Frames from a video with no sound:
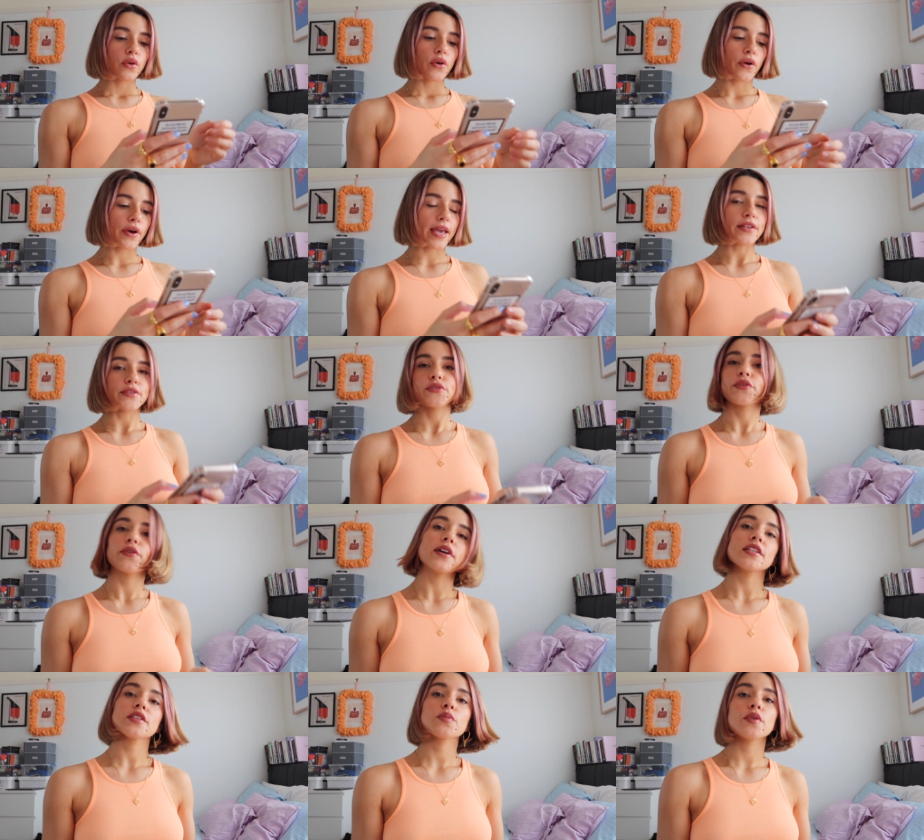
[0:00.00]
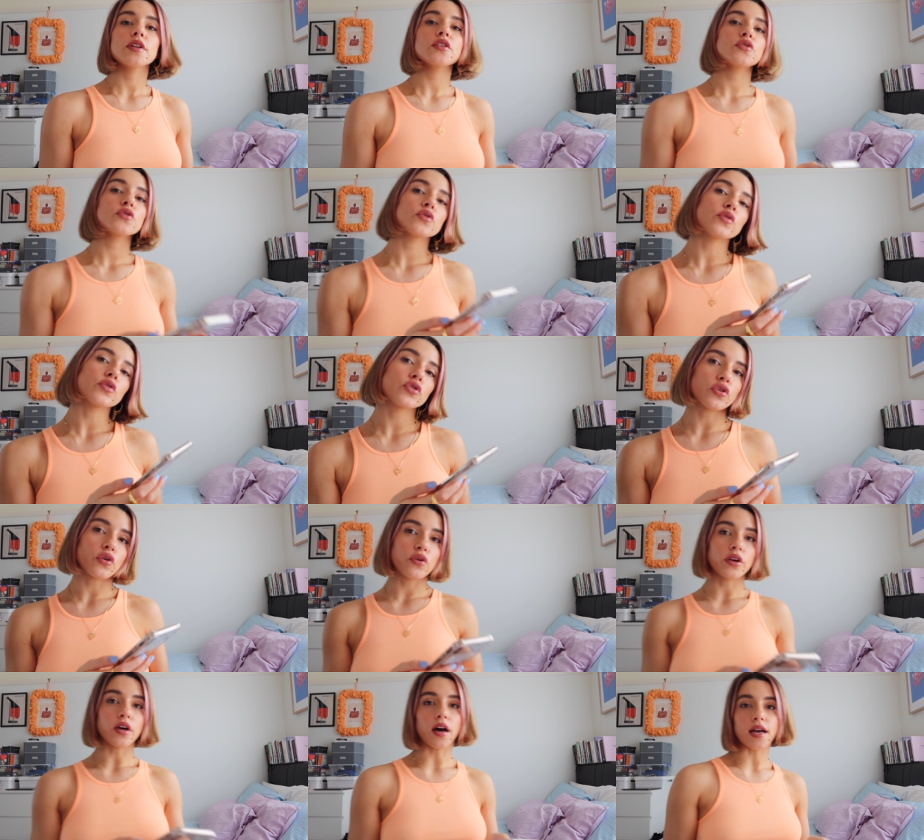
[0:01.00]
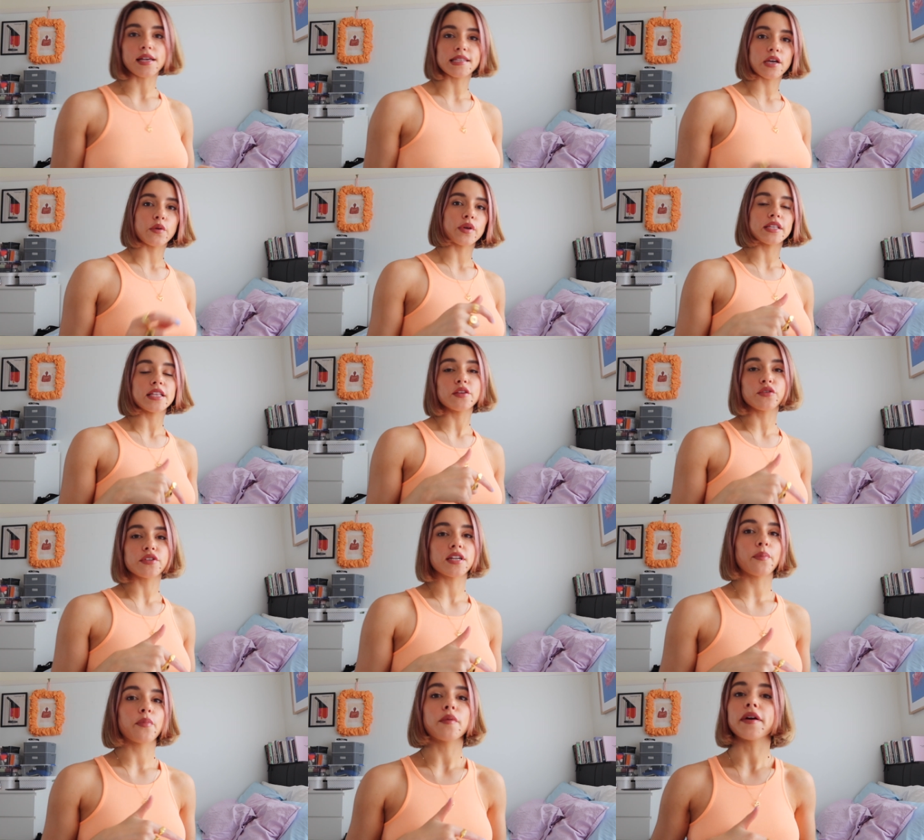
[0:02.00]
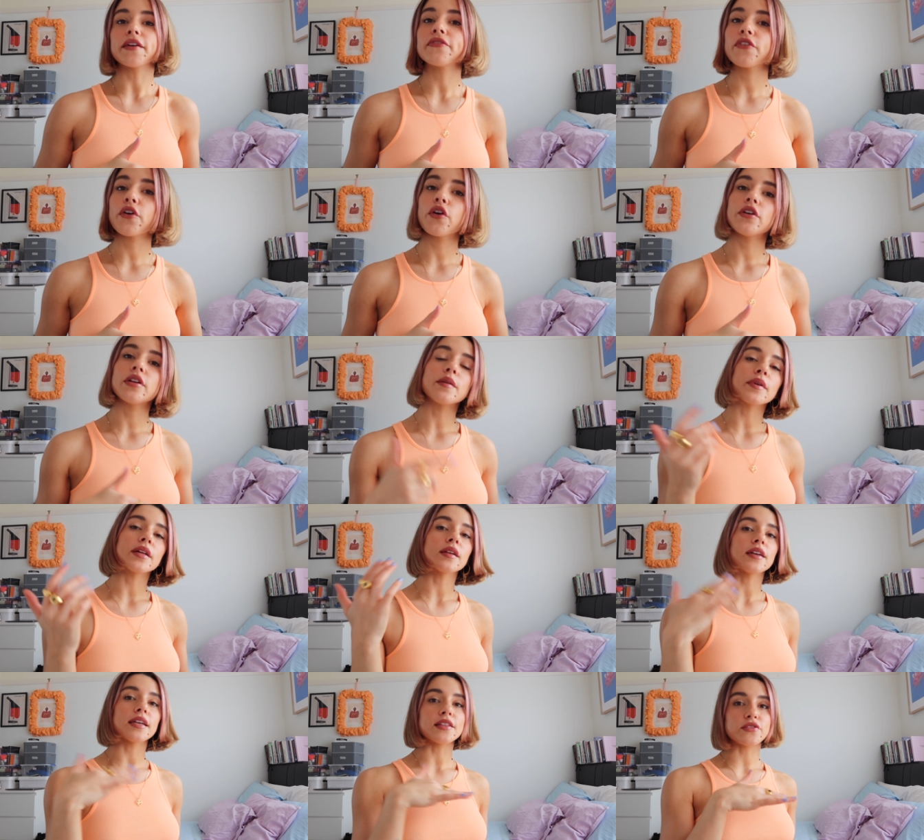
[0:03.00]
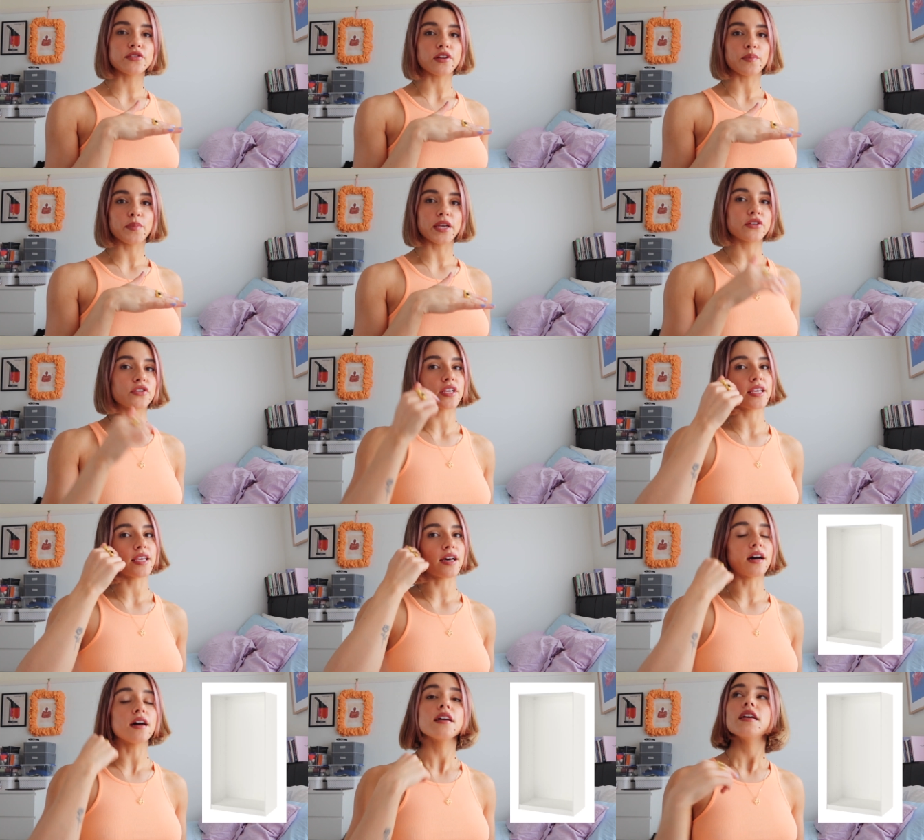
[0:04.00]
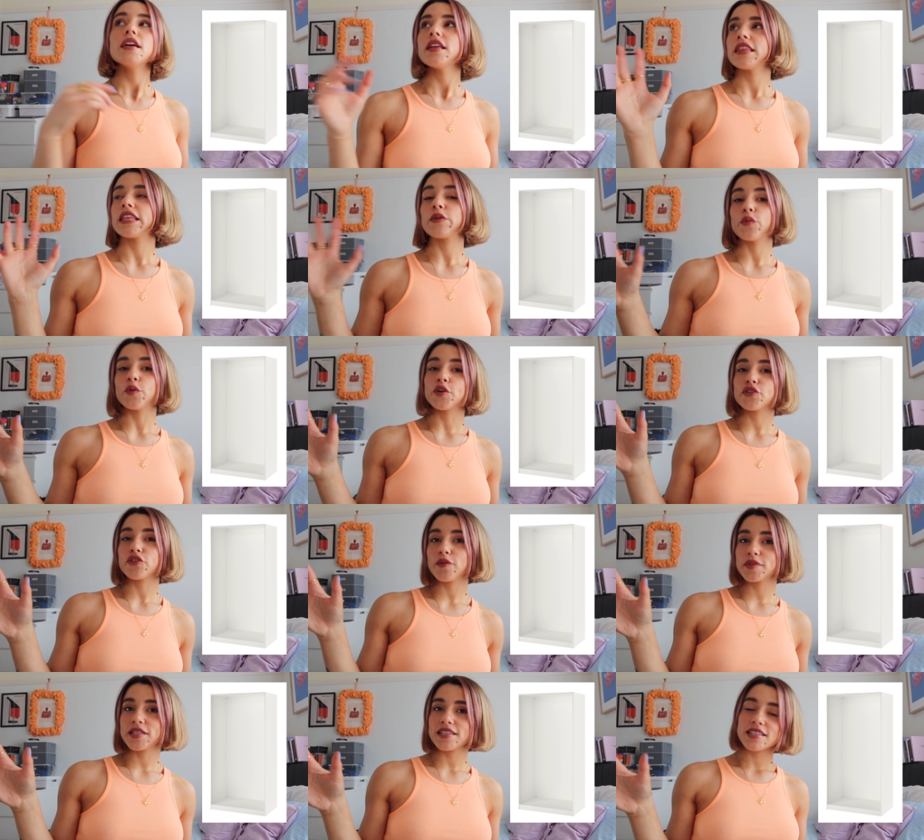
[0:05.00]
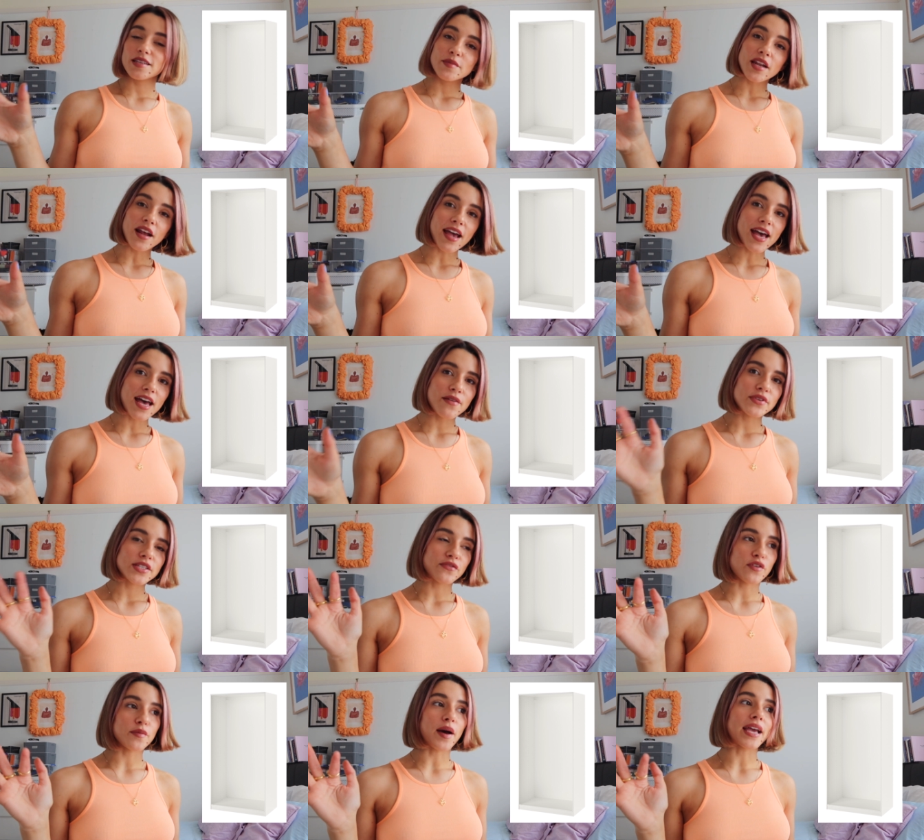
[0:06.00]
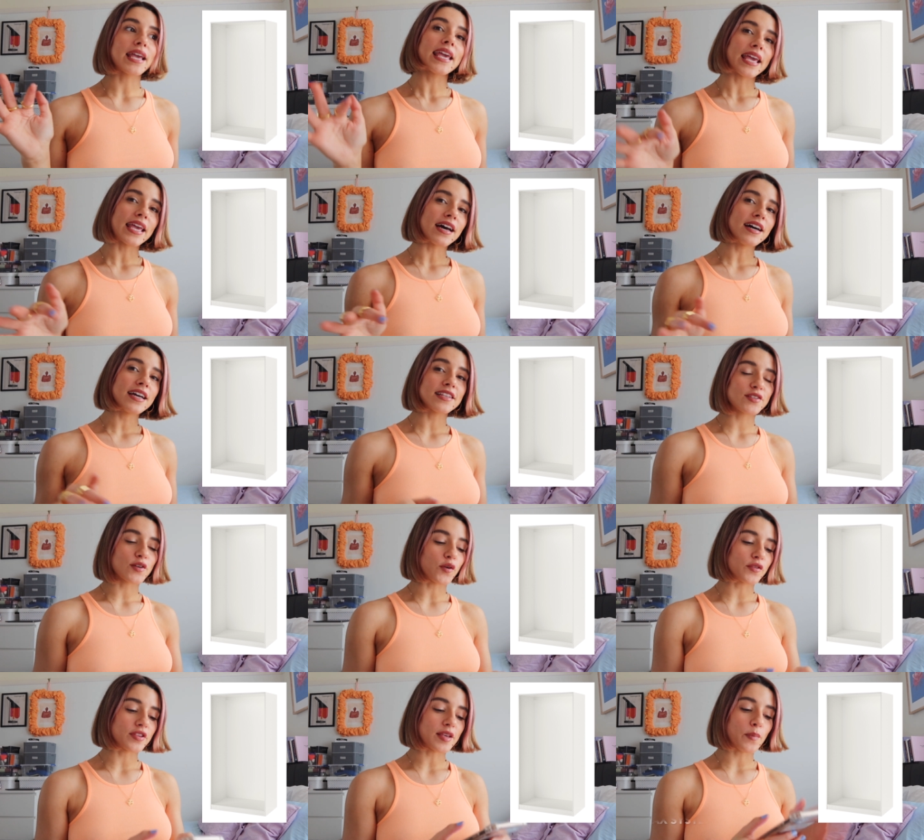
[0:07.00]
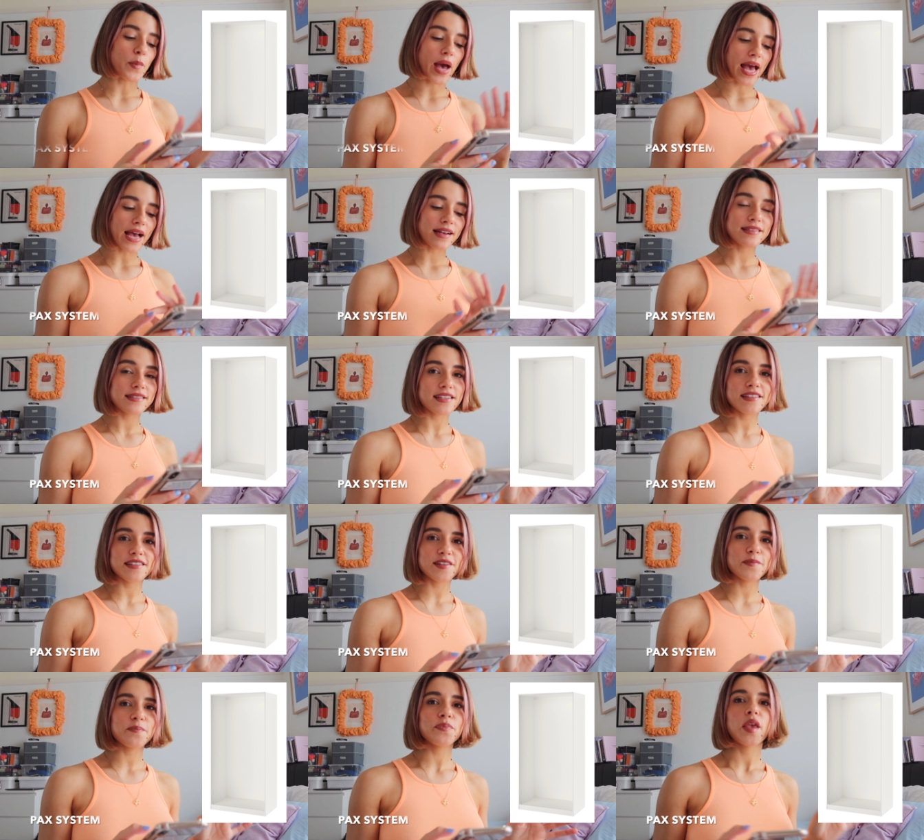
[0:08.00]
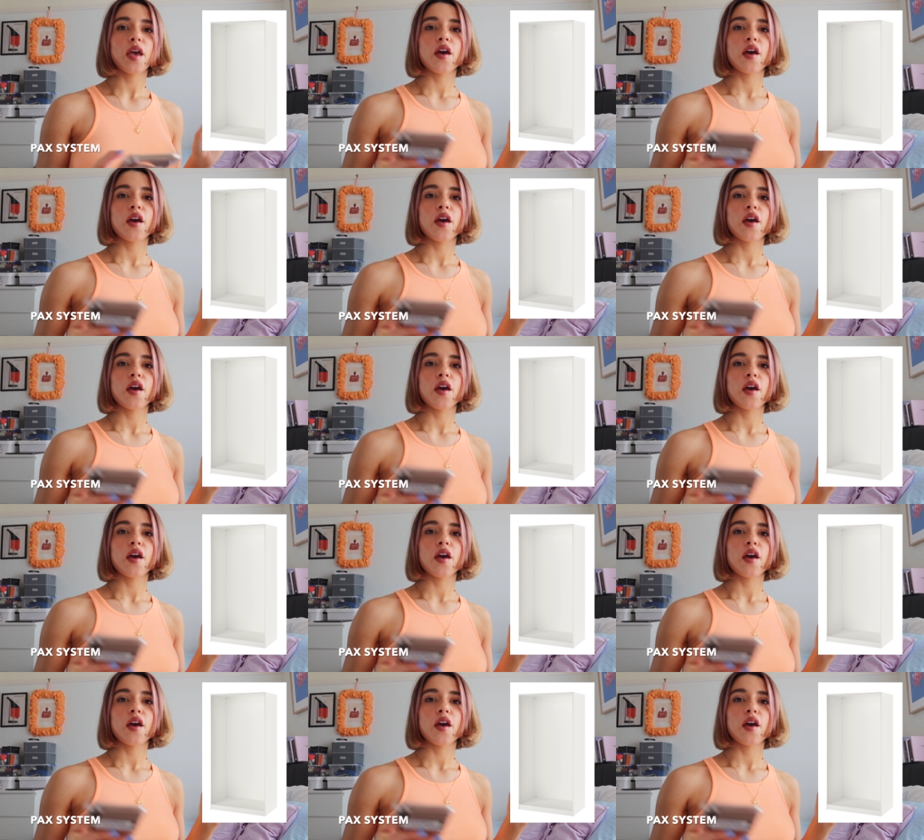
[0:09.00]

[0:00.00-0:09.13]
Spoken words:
Okay, so I just wanted to show you guys, I quickly looked it up on my phone. I'm going to insert a picture here. The wardrobe system that I have is from IKEA. It's called the pack system.